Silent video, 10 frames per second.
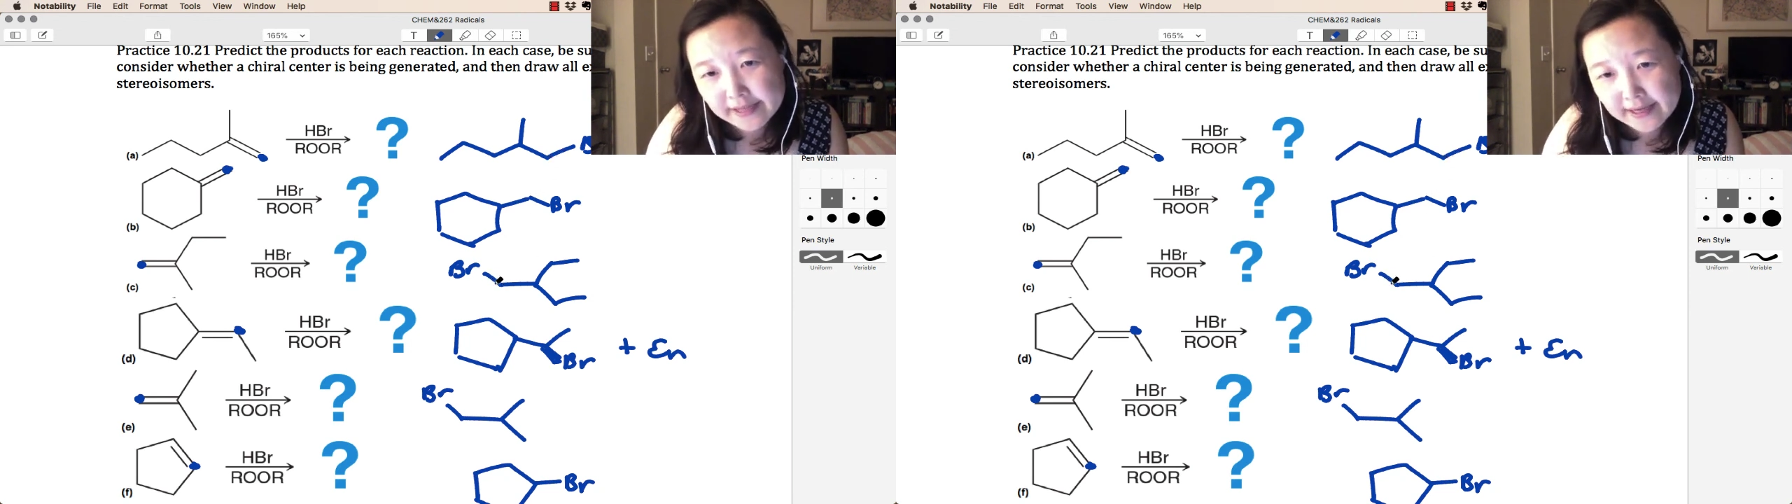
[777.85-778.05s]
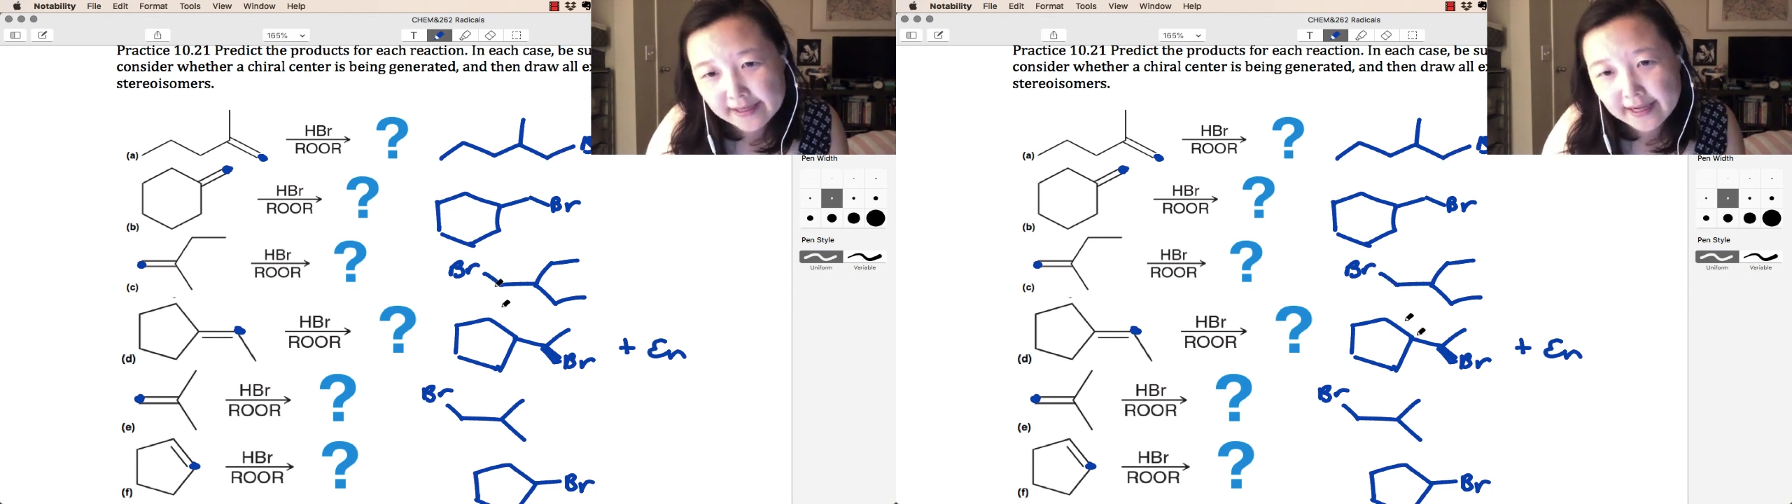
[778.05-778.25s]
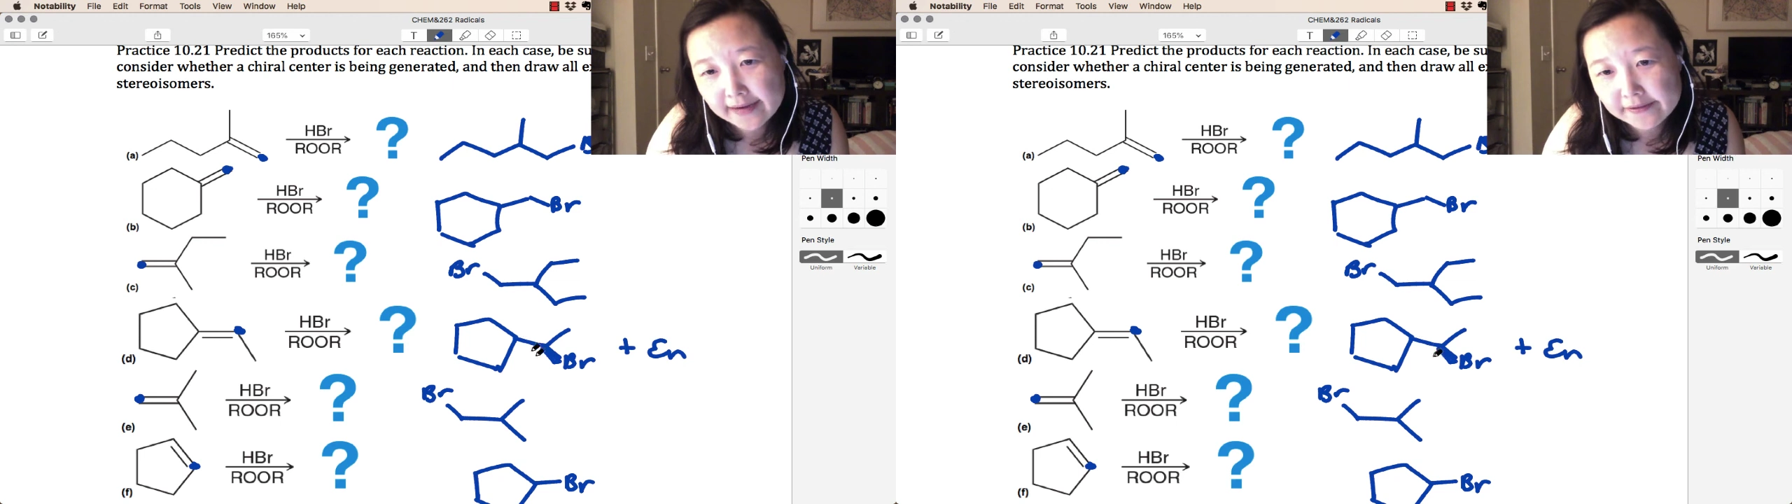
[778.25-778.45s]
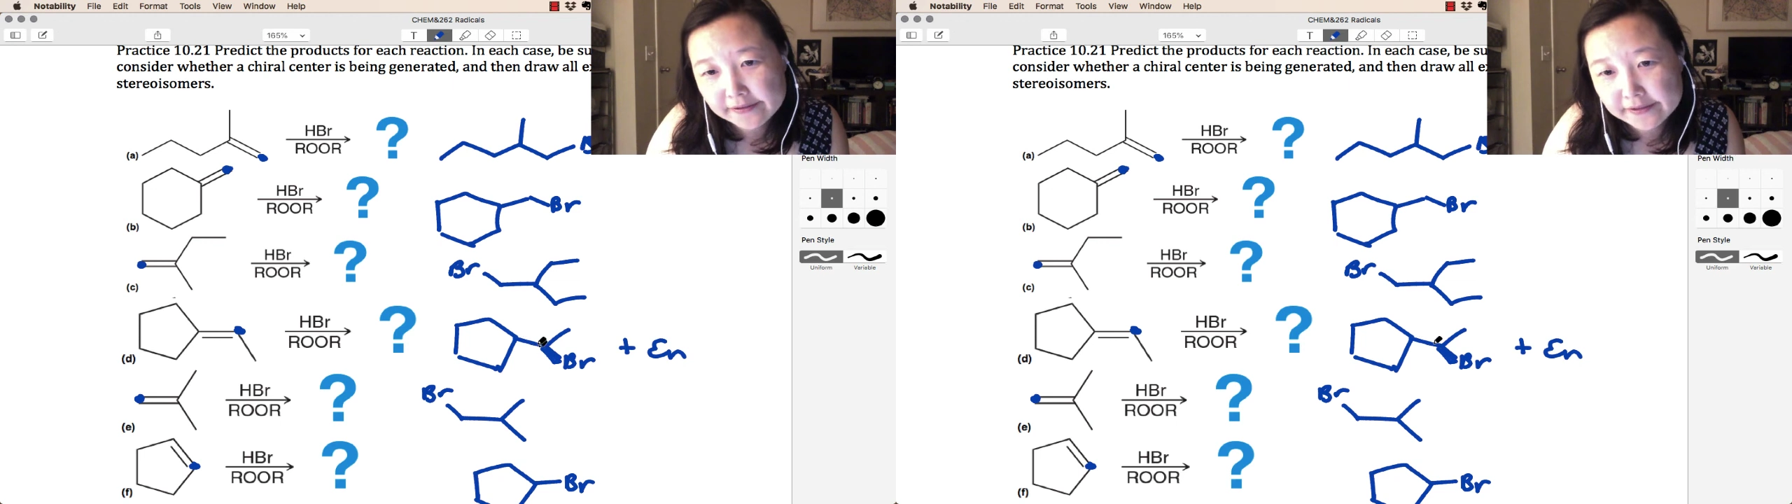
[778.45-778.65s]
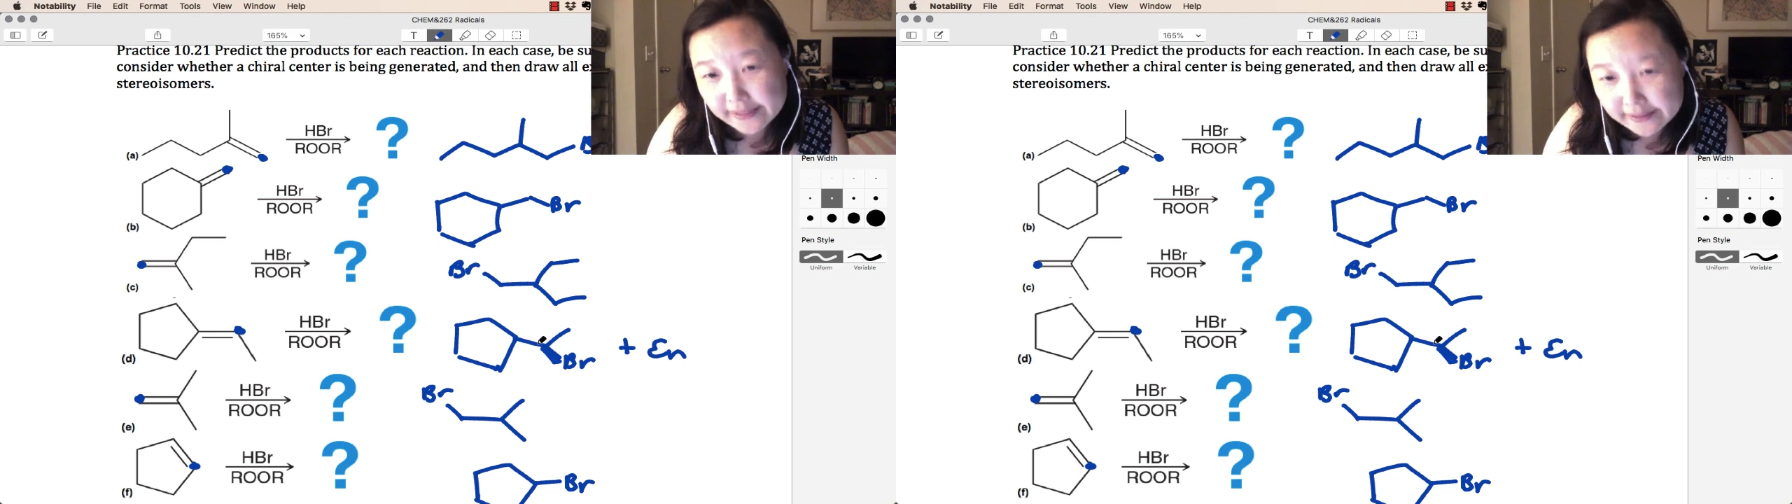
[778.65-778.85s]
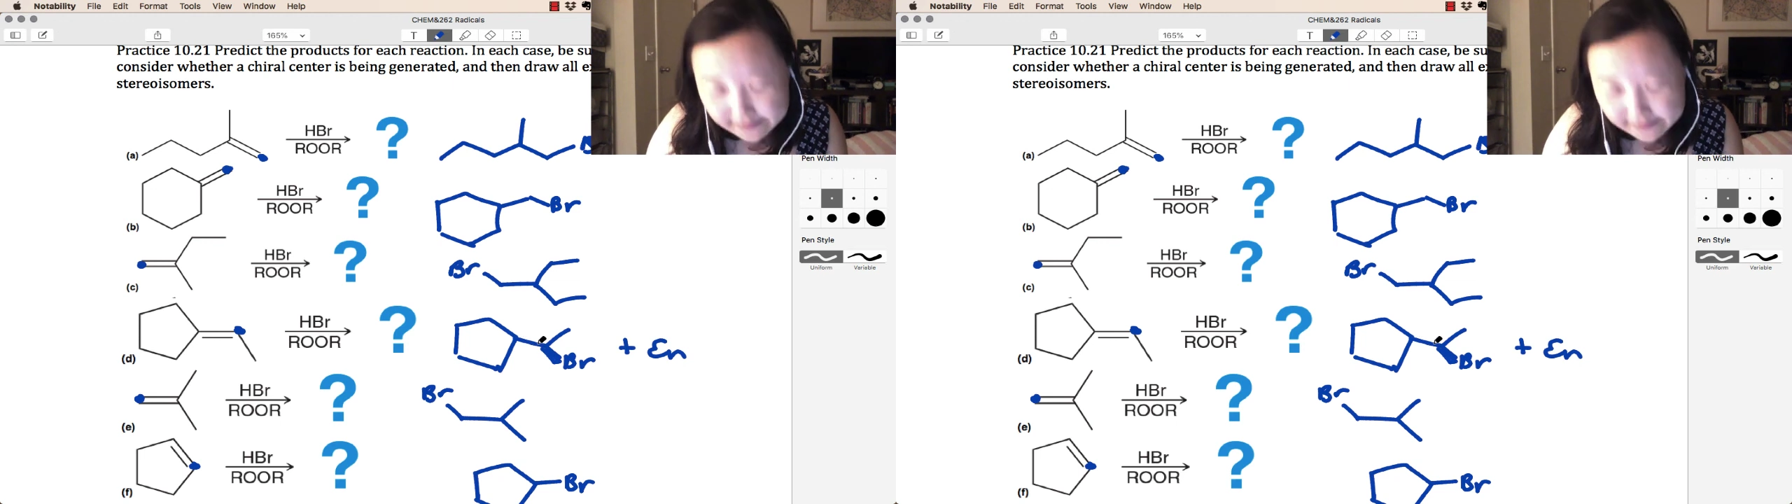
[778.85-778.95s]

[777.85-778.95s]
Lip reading: not chiral. Here,